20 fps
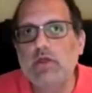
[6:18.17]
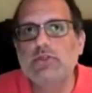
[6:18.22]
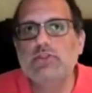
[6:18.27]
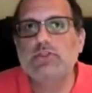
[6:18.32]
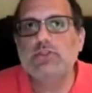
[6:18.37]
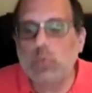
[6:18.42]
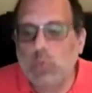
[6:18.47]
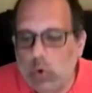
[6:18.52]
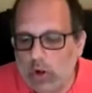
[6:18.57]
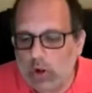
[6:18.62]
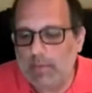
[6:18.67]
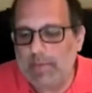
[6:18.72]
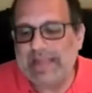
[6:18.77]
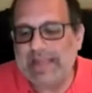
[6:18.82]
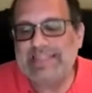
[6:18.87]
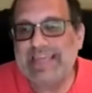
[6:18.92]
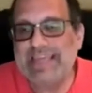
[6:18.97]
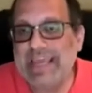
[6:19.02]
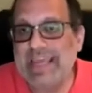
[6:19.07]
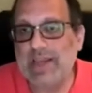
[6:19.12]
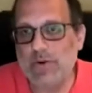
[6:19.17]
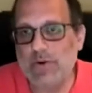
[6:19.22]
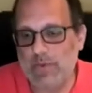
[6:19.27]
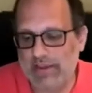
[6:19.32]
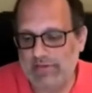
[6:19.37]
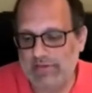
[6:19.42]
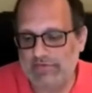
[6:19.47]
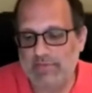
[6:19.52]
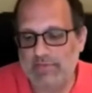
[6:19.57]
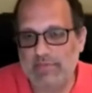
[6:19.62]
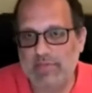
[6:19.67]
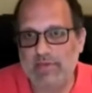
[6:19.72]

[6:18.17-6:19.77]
So, what are my takeaways from